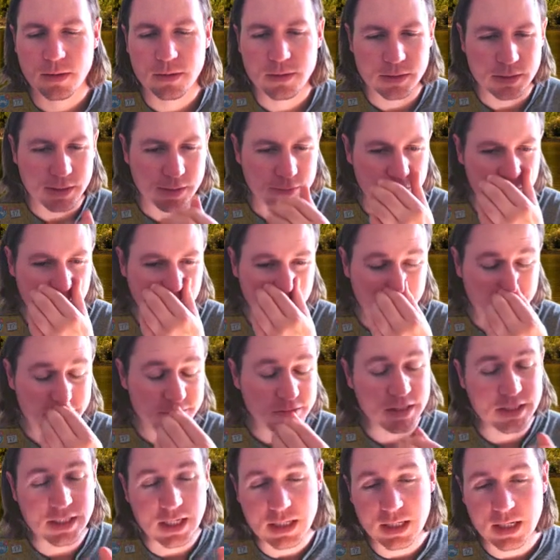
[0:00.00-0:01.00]
because I
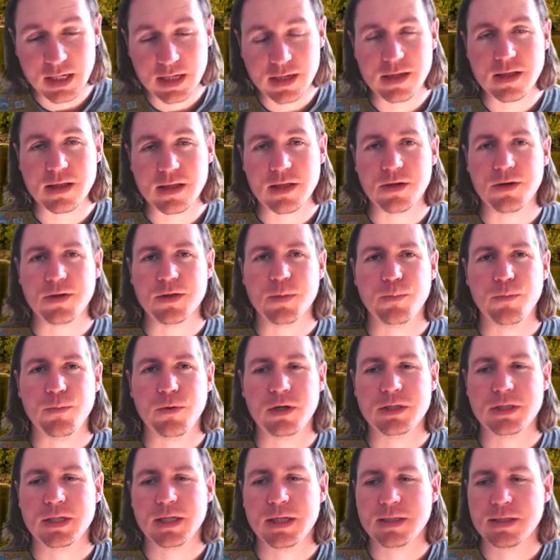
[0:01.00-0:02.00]
haven't done anything on the
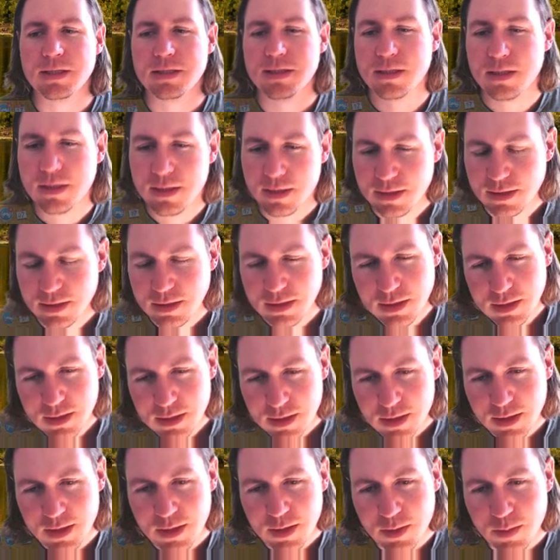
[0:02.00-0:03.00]
project,
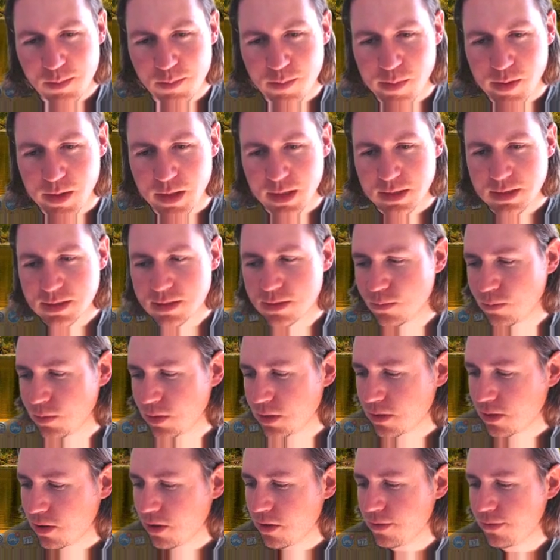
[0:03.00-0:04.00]
but
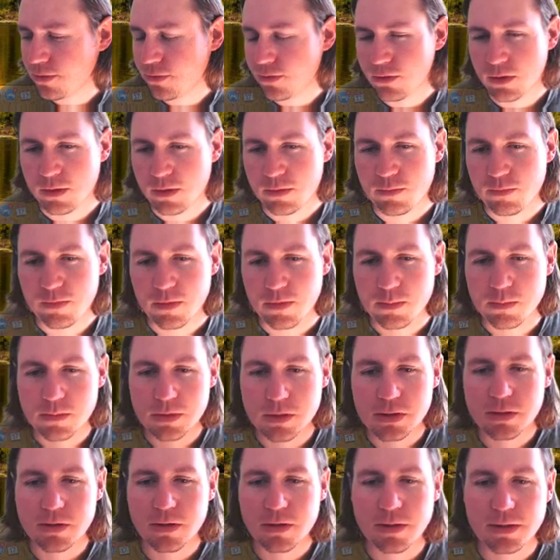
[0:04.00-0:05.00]
we'll go through it from
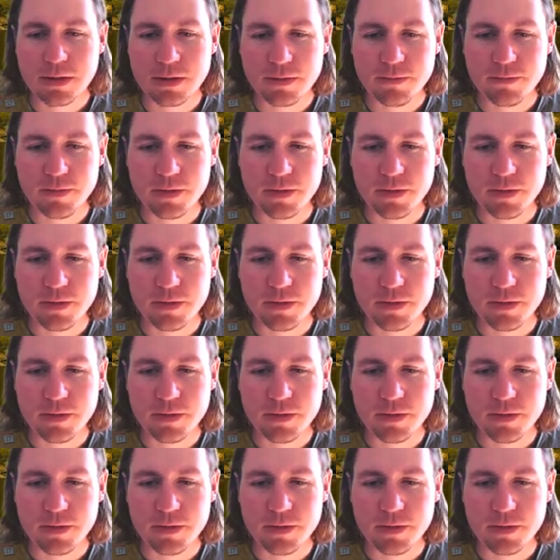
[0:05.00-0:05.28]
start to